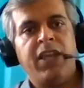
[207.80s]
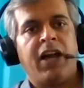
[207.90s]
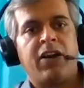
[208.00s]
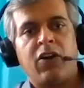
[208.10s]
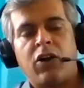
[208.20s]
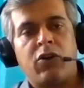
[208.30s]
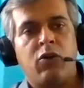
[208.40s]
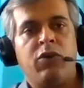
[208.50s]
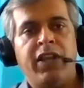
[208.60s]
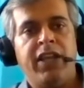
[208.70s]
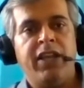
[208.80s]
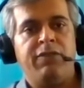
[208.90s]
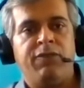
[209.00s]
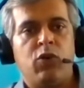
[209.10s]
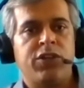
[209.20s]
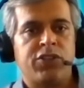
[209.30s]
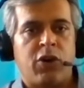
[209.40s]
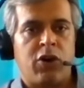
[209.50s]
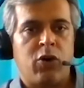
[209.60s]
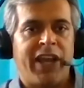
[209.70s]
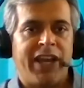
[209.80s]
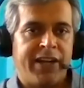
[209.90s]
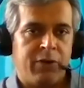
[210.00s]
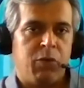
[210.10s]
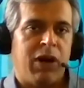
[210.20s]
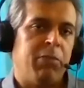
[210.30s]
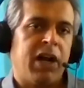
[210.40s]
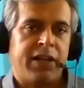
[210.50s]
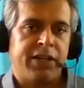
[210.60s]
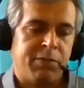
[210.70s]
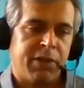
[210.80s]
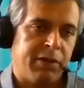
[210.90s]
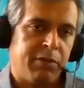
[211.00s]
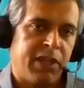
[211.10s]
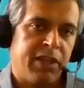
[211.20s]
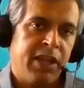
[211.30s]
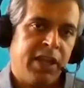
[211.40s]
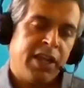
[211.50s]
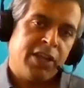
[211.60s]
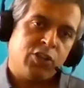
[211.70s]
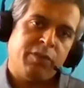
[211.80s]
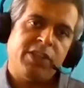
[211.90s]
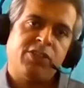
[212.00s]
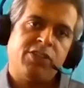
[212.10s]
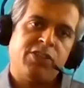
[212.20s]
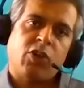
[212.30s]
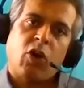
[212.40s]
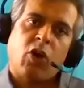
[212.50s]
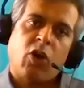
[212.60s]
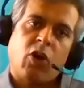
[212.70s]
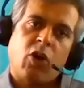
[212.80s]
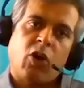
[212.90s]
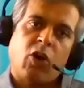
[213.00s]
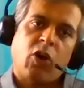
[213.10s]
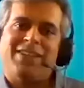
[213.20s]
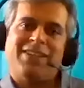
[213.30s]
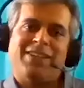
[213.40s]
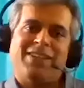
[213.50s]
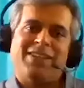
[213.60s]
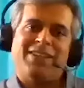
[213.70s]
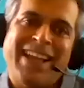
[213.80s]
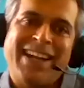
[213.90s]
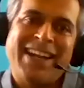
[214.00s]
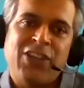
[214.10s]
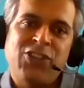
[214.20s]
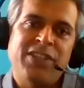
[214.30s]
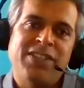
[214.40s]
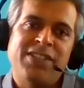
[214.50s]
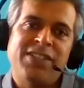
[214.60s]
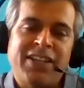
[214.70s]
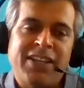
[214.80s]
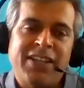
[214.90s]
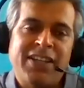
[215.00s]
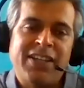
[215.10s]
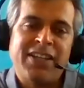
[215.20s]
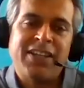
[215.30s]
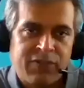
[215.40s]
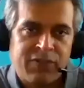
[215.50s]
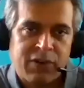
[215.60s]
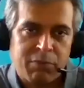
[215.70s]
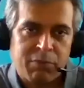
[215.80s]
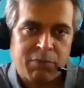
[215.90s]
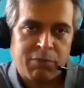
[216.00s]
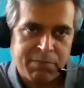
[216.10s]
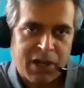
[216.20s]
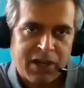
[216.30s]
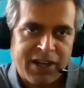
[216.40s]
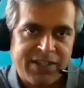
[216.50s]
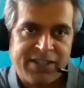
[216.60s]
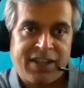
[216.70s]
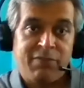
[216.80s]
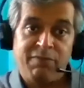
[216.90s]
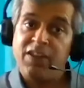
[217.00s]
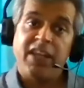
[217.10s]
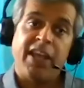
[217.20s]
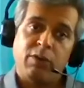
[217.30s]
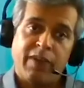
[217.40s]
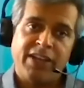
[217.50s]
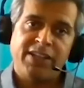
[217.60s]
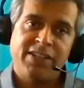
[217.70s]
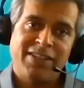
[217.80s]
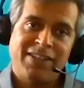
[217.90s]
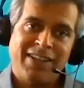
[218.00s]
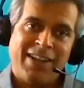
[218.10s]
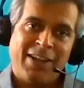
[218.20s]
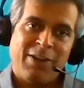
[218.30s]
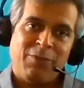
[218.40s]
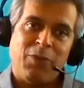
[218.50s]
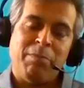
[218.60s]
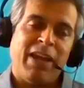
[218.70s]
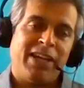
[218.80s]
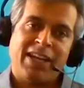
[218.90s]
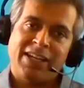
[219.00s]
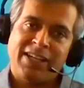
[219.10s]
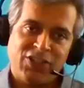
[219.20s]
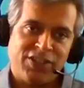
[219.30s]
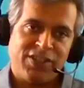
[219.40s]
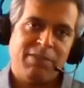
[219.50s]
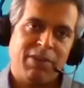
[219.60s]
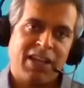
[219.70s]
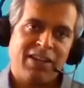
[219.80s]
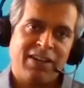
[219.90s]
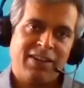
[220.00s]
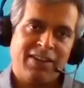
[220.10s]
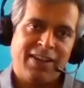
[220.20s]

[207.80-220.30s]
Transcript: we are not only focused or located in one market to begin with. So we saw the trends that actually started emerging from all of these markets. We innovated, we made a contingent plan,